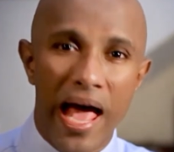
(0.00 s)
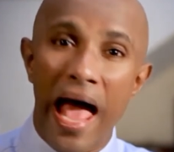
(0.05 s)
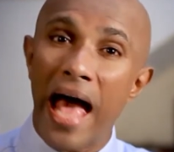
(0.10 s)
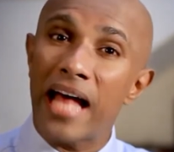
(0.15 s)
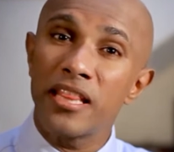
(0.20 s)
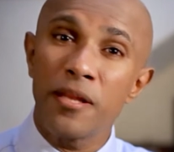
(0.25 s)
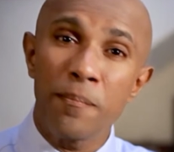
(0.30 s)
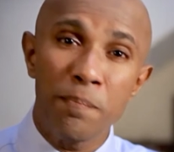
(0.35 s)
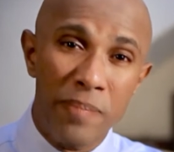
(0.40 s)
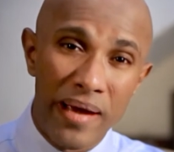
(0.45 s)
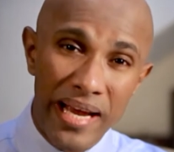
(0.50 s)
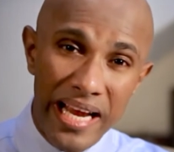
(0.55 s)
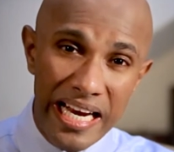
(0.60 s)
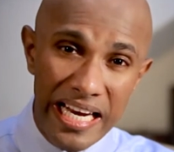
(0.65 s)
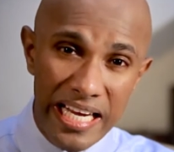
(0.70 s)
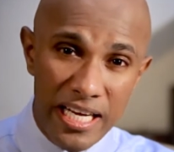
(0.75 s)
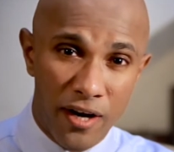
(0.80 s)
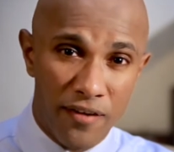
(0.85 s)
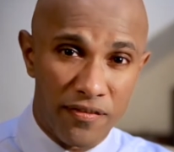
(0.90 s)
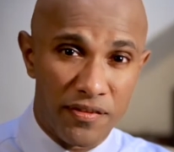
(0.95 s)
At the
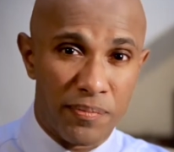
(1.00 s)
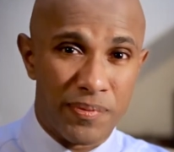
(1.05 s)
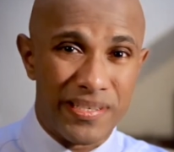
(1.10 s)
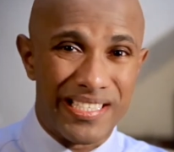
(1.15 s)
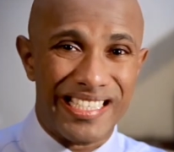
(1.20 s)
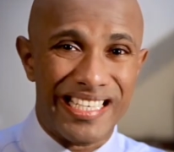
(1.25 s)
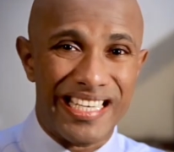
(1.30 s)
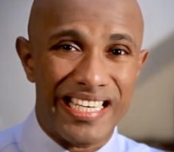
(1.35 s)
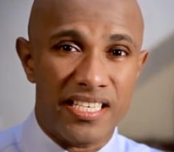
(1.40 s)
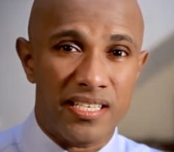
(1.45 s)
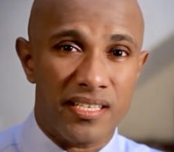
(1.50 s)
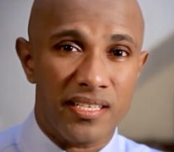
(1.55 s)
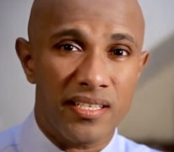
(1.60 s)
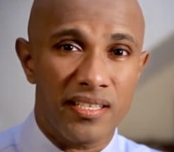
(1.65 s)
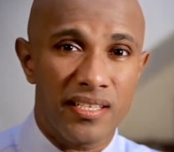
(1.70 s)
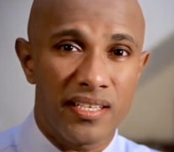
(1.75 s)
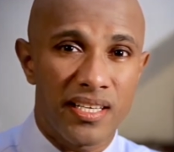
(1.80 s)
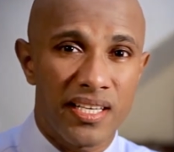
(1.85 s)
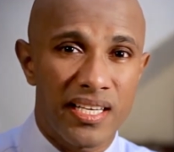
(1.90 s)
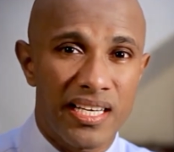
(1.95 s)
beginning of the procedure,
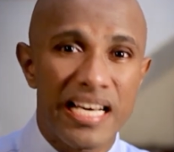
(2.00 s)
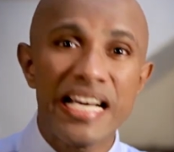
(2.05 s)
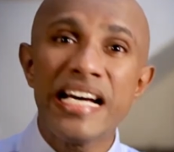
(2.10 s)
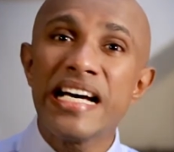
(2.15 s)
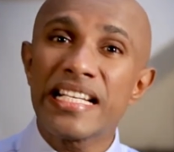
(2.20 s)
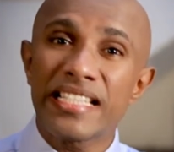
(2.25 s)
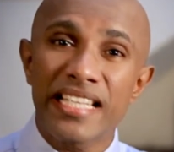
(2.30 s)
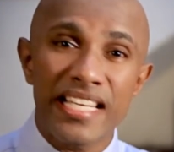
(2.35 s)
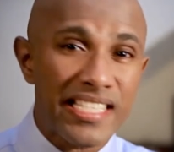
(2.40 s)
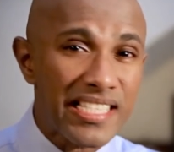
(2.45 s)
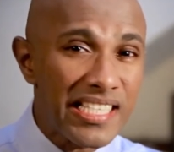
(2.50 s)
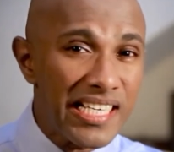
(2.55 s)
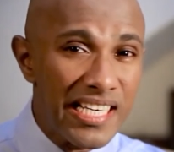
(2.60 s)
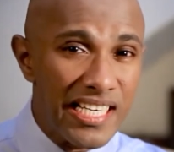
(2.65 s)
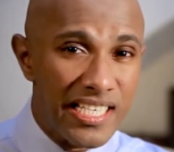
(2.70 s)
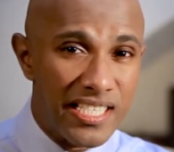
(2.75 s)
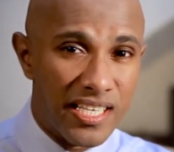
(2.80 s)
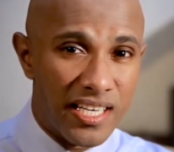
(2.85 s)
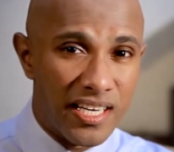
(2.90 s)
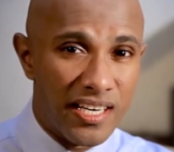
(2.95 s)
the
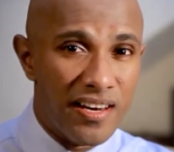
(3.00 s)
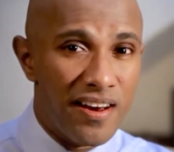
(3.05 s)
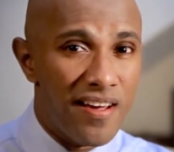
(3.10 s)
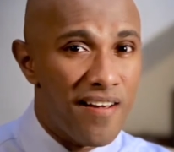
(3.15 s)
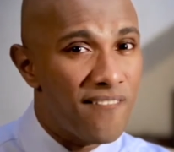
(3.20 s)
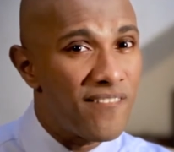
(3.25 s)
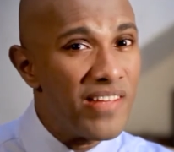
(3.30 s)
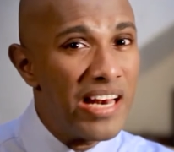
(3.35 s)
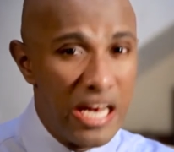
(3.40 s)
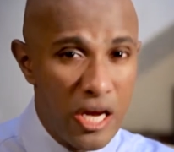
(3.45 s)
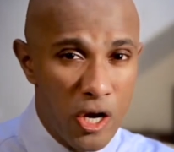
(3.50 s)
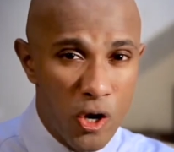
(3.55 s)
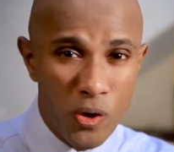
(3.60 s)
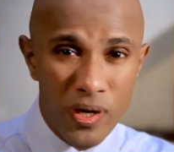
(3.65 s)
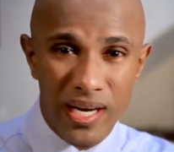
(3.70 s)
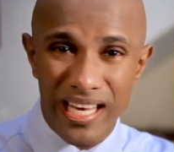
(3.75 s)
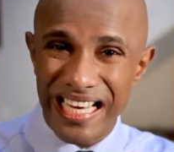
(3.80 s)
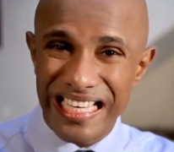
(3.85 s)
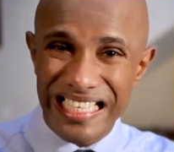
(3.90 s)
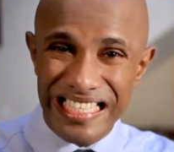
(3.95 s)
surgeon will
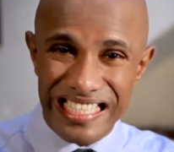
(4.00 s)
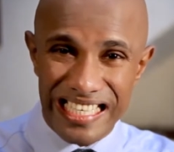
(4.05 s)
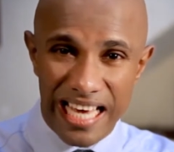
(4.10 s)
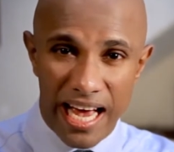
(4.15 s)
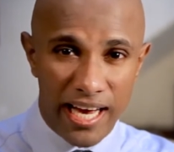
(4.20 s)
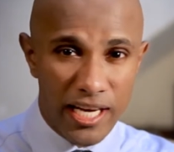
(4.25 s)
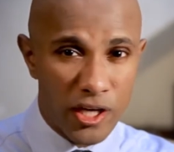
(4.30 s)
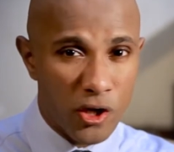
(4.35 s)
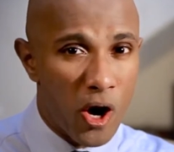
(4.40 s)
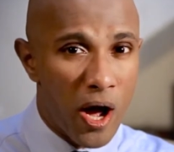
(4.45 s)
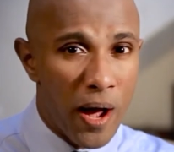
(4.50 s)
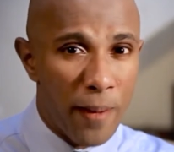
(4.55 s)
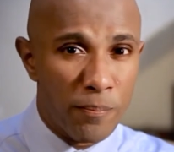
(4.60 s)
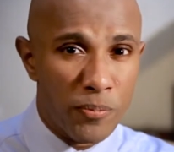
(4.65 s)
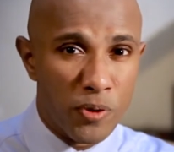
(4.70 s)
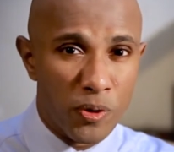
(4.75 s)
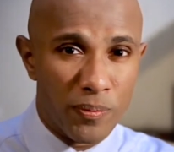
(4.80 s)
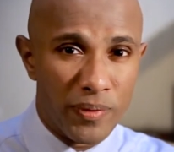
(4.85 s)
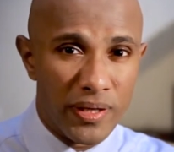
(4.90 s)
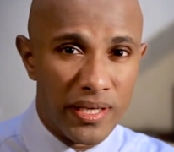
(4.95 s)
look inside your
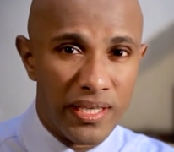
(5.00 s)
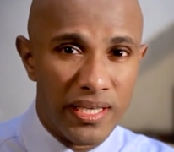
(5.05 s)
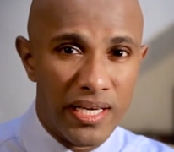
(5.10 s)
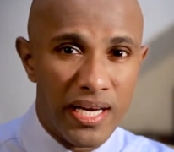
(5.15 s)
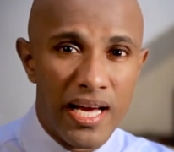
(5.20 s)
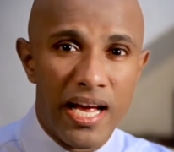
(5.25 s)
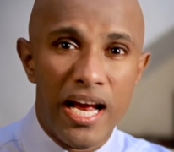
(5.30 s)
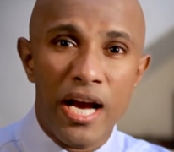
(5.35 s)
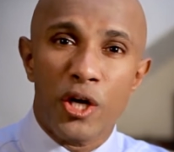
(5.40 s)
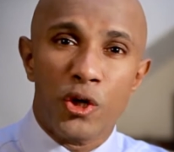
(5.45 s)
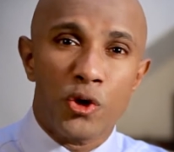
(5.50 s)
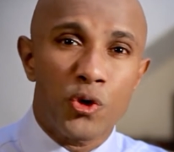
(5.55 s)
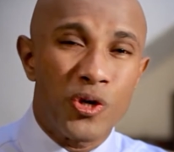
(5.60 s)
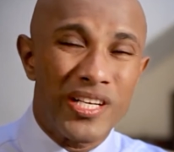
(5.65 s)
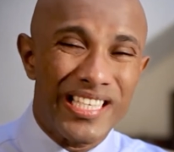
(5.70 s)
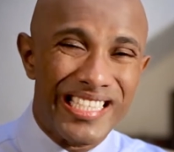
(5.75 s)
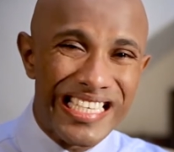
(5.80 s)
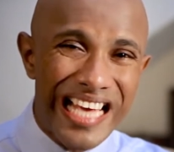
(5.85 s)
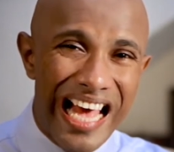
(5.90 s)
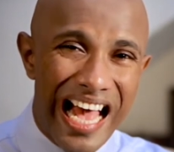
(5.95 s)
abdomen to
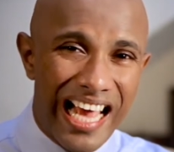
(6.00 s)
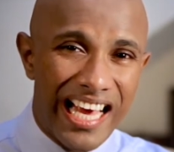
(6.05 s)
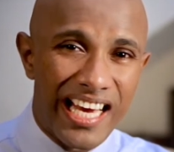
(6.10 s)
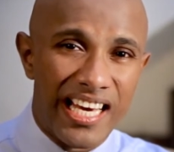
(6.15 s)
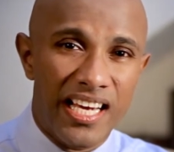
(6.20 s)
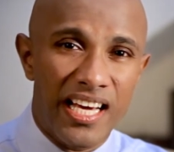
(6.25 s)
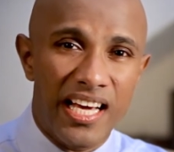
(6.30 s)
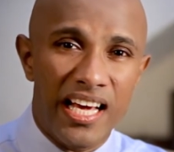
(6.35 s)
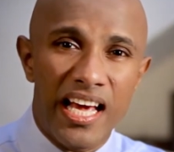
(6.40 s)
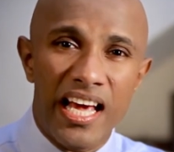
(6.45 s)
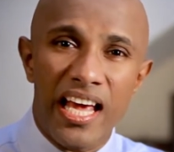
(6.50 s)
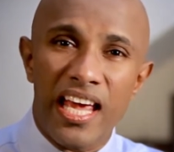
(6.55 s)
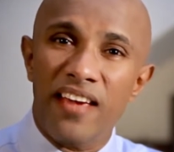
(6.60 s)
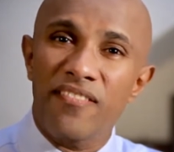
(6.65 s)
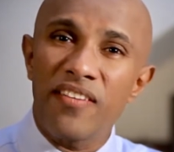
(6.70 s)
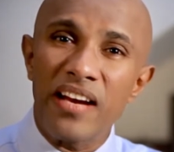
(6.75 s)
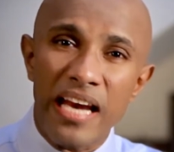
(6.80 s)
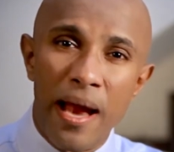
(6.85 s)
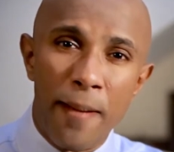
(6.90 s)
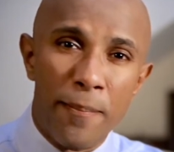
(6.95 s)
decide if
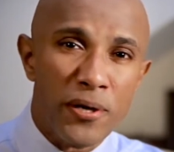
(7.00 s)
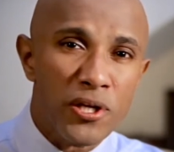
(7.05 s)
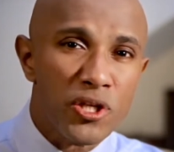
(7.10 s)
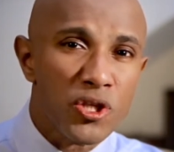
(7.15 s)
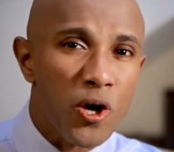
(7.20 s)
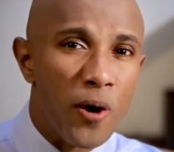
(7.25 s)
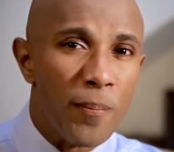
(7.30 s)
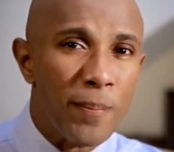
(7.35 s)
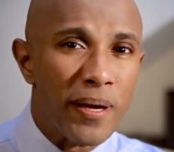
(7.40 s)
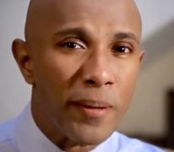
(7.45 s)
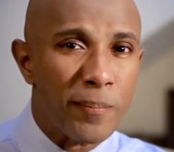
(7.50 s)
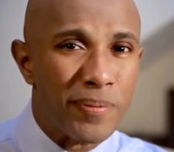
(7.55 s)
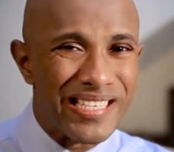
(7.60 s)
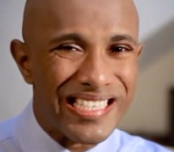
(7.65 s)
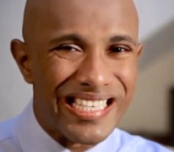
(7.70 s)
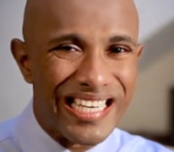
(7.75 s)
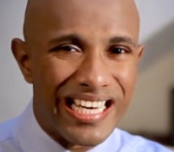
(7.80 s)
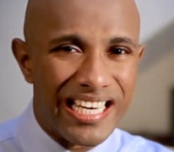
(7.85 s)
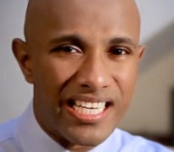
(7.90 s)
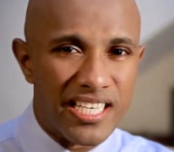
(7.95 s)
a laparoscopic
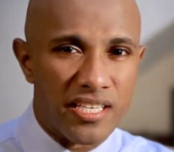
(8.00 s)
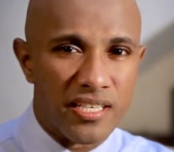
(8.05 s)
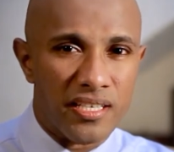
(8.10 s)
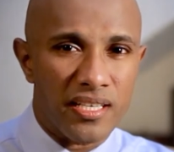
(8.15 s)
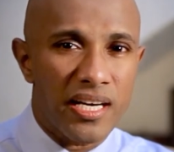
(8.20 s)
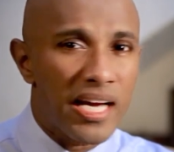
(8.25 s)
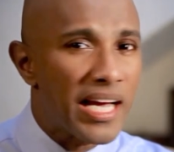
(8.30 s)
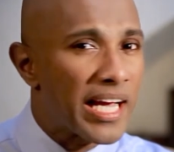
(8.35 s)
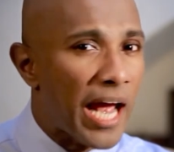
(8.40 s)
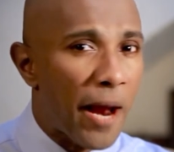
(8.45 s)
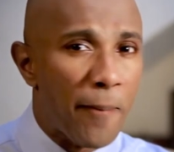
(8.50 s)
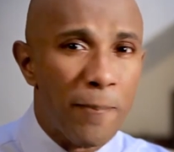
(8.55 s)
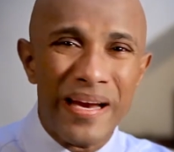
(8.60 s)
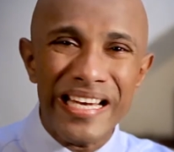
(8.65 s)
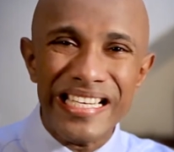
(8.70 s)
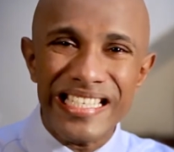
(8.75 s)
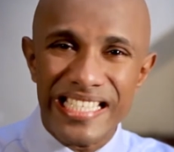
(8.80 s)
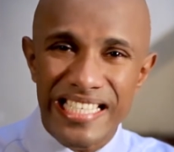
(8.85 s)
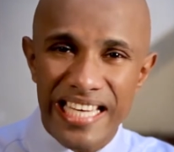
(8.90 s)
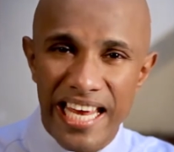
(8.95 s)
procedure can be
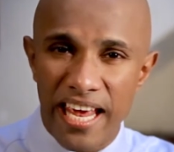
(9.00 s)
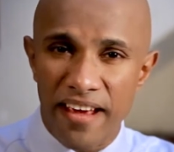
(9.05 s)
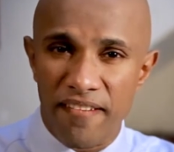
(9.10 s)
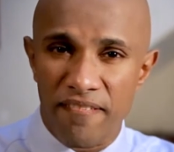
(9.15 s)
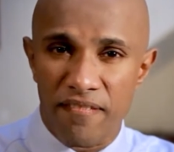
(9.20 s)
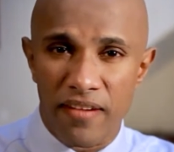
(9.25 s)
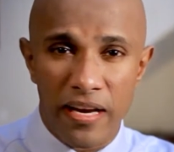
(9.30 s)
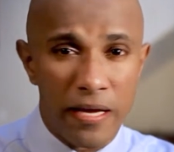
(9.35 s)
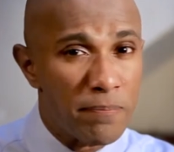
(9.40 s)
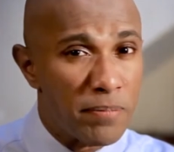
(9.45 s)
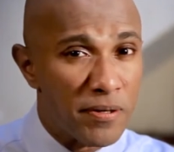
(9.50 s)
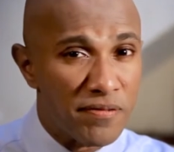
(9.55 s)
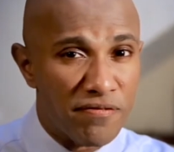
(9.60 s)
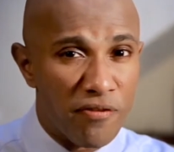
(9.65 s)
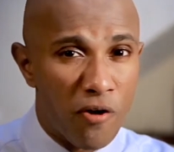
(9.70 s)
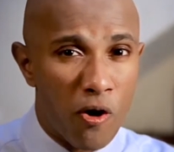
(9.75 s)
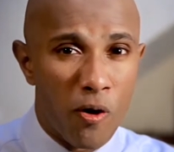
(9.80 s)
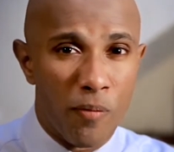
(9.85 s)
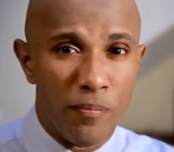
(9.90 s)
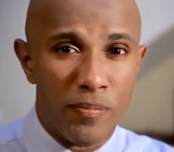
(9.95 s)
safely
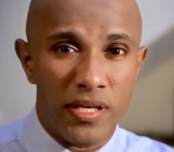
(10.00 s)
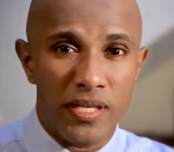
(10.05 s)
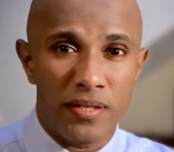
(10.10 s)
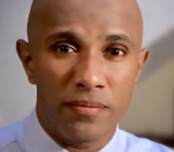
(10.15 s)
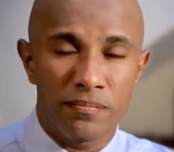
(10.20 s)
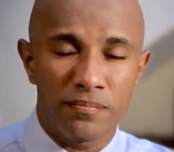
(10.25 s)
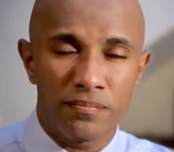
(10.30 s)
performed.